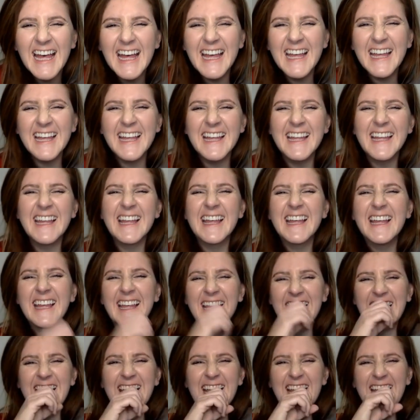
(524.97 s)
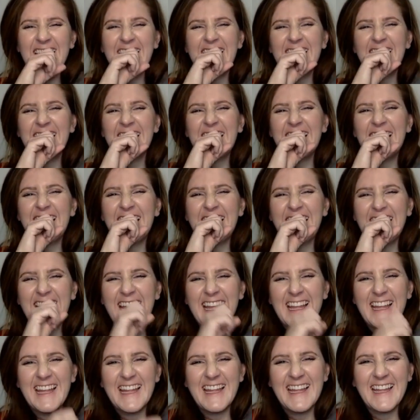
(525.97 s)

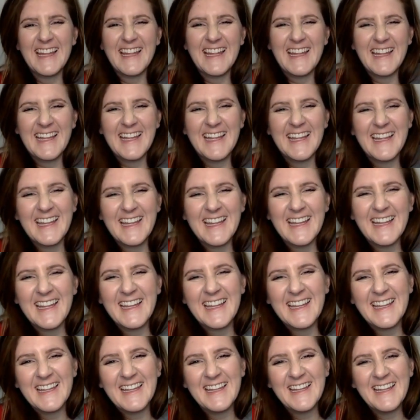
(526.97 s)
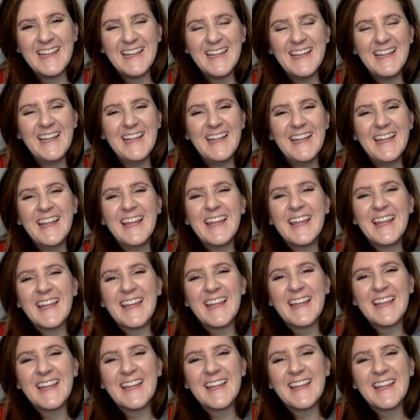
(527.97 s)

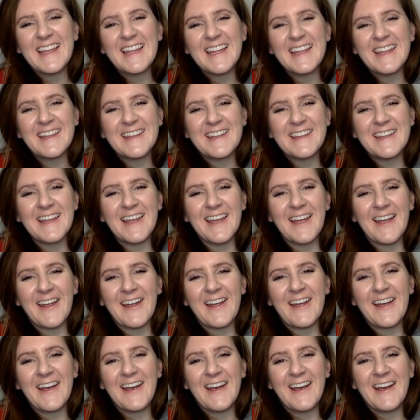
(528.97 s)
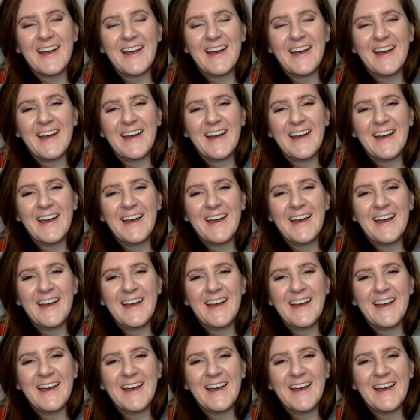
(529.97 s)
No words are spoken by the person on screen.